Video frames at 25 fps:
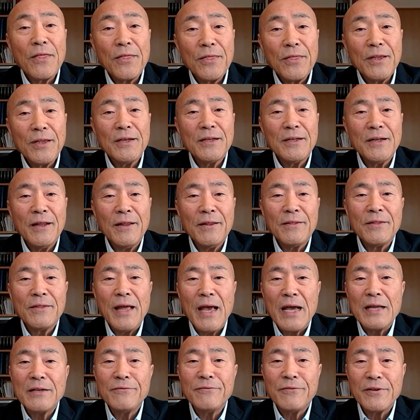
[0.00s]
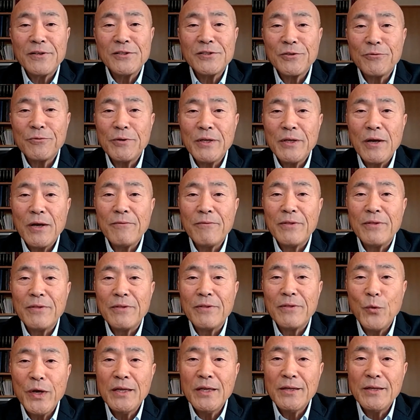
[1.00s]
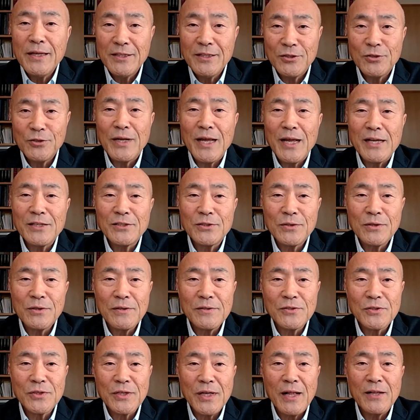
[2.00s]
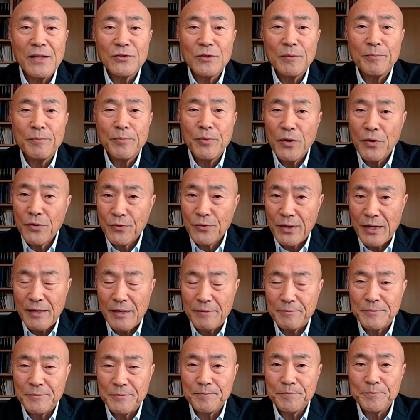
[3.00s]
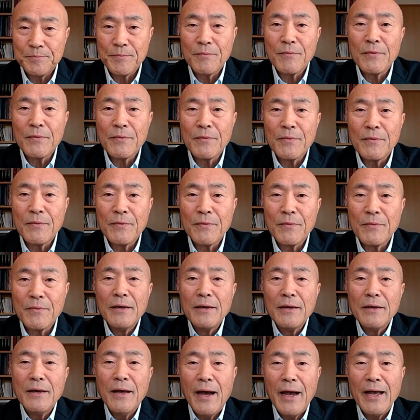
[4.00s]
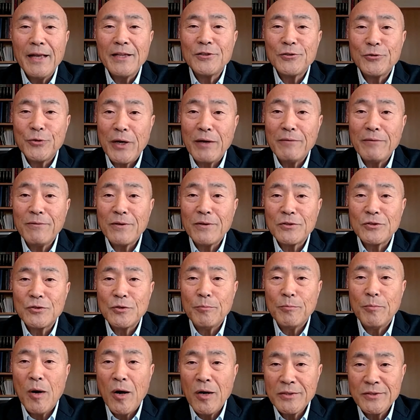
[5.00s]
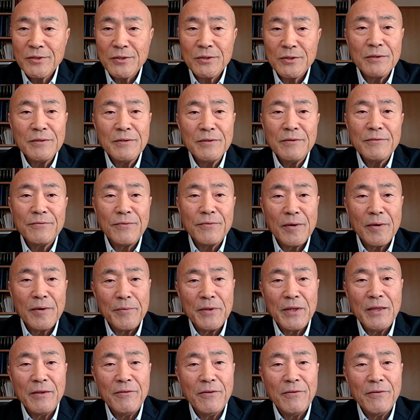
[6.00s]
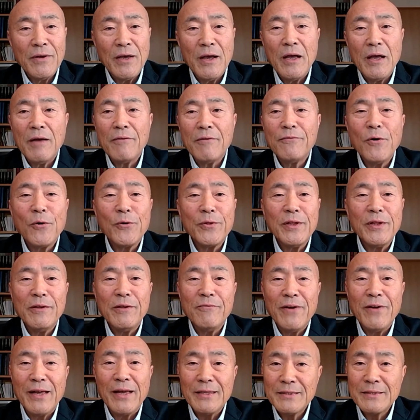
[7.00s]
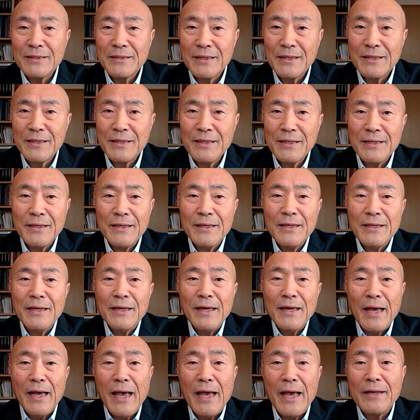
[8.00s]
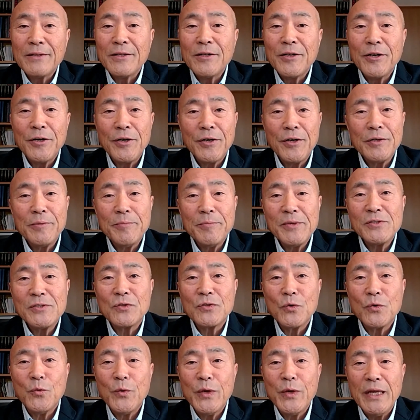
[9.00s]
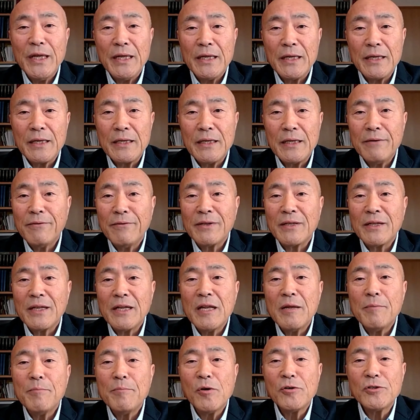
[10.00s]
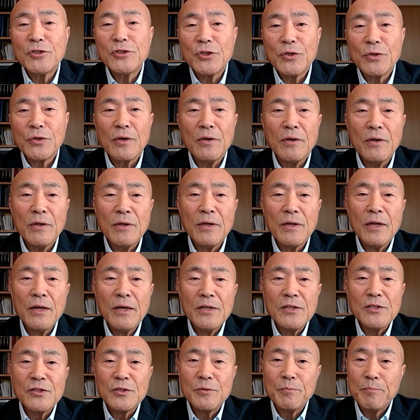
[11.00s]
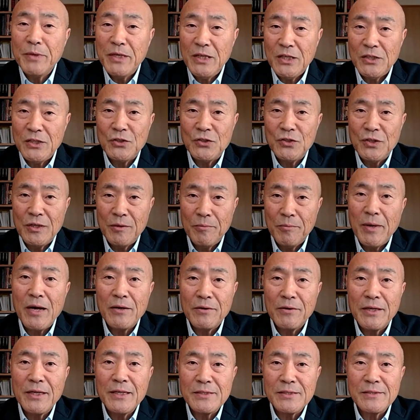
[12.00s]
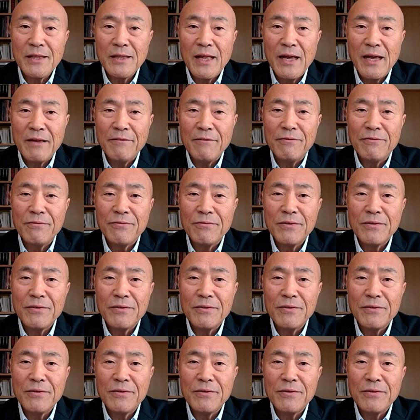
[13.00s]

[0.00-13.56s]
30th anniversary of the Wien International Scholarship Program. I traveled to Boston for the event and heard Mr. Wien give an emotional speech about his life.